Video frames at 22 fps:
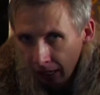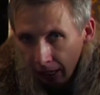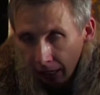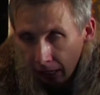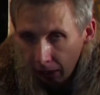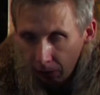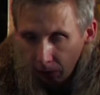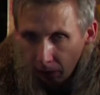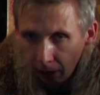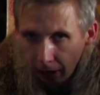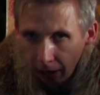
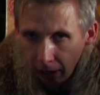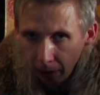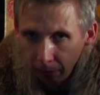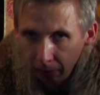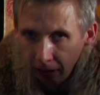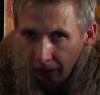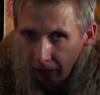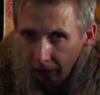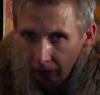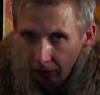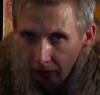
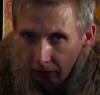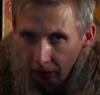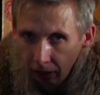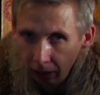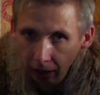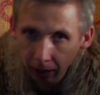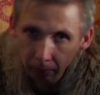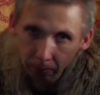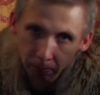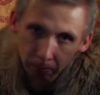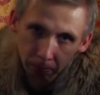environment,
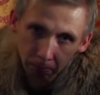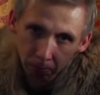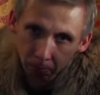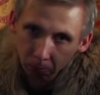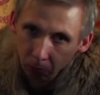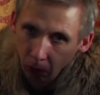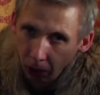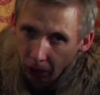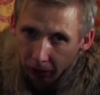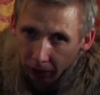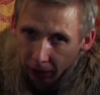
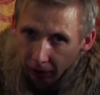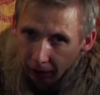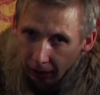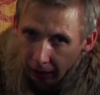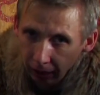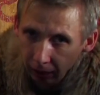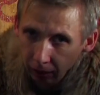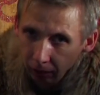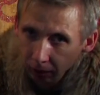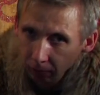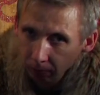other
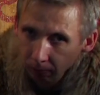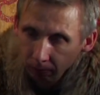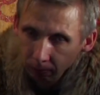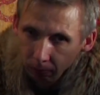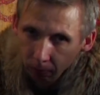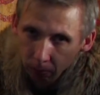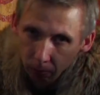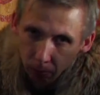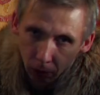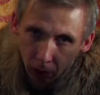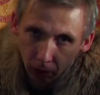than
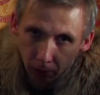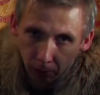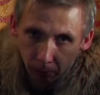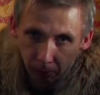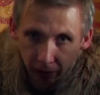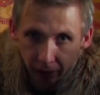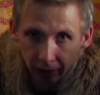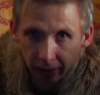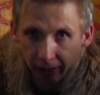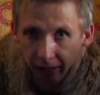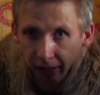
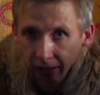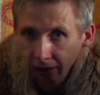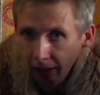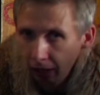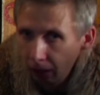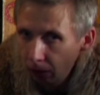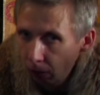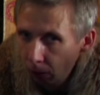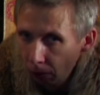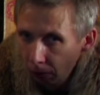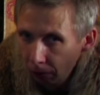probably in the
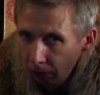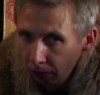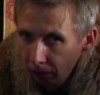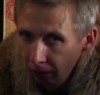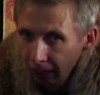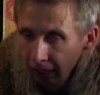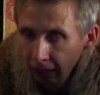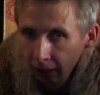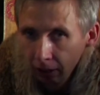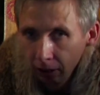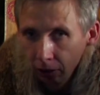north.
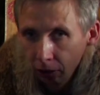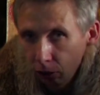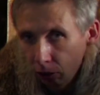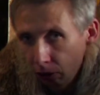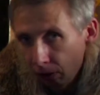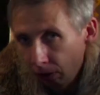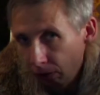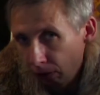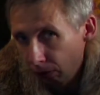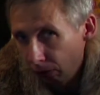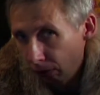
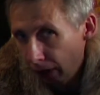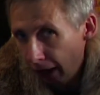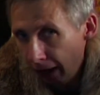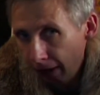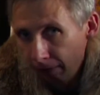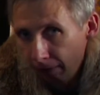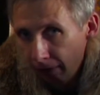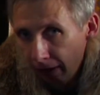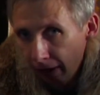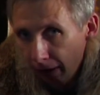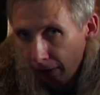So you
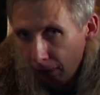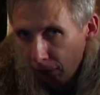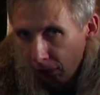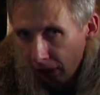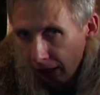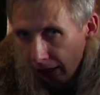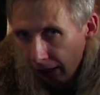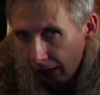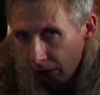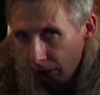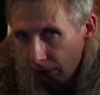have a
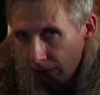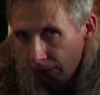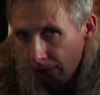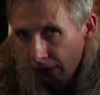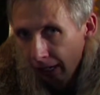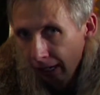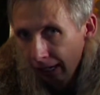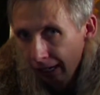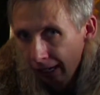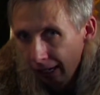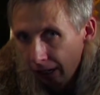feeling of
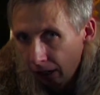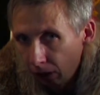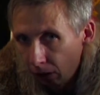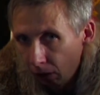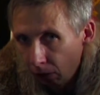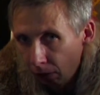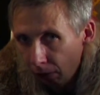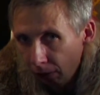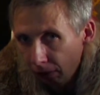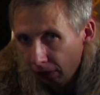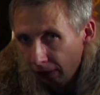
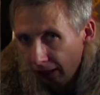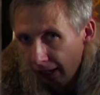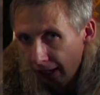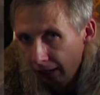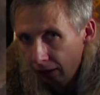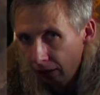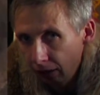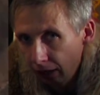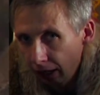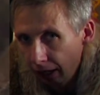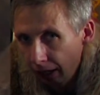north
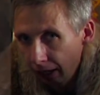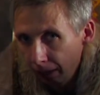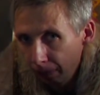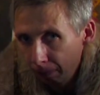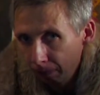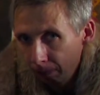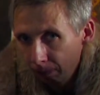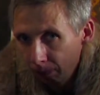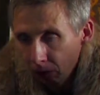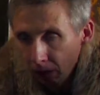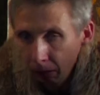and
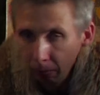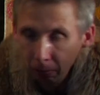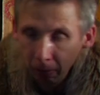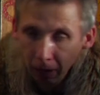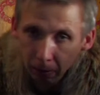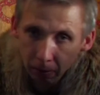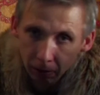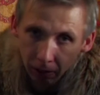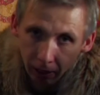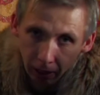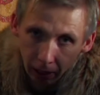
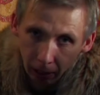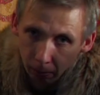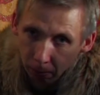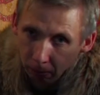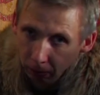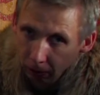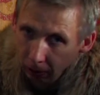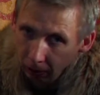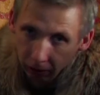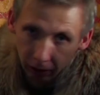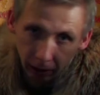maybe a
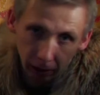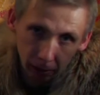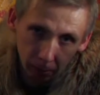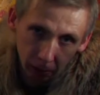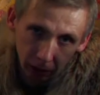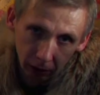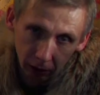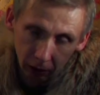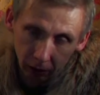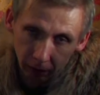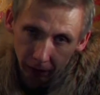little
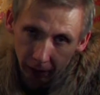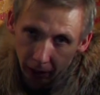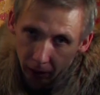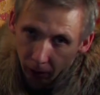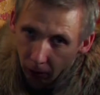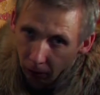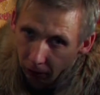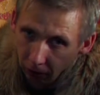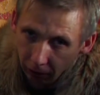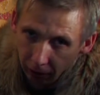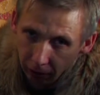bit of a
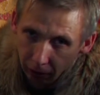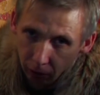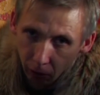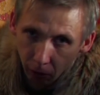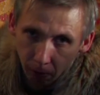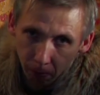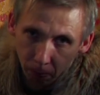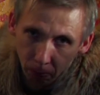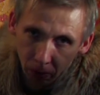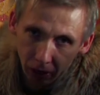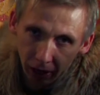northern
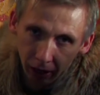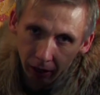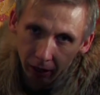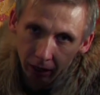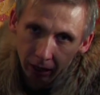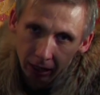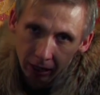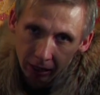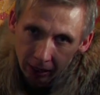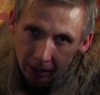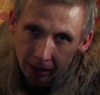European,
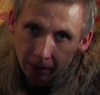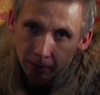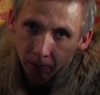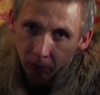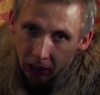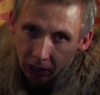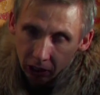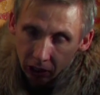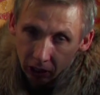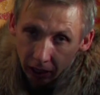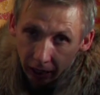
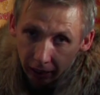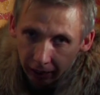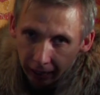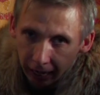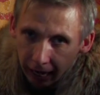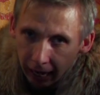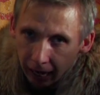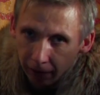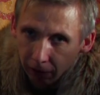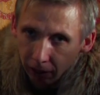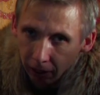
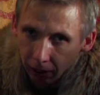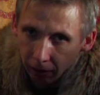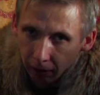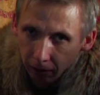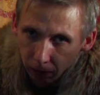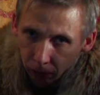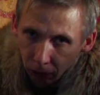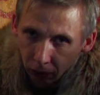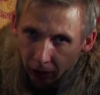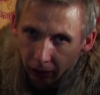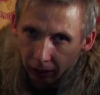
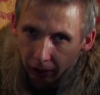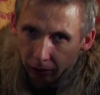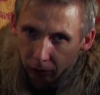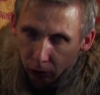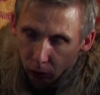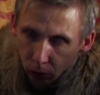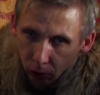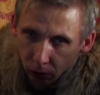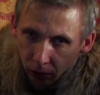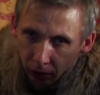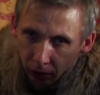Scandinavian feel to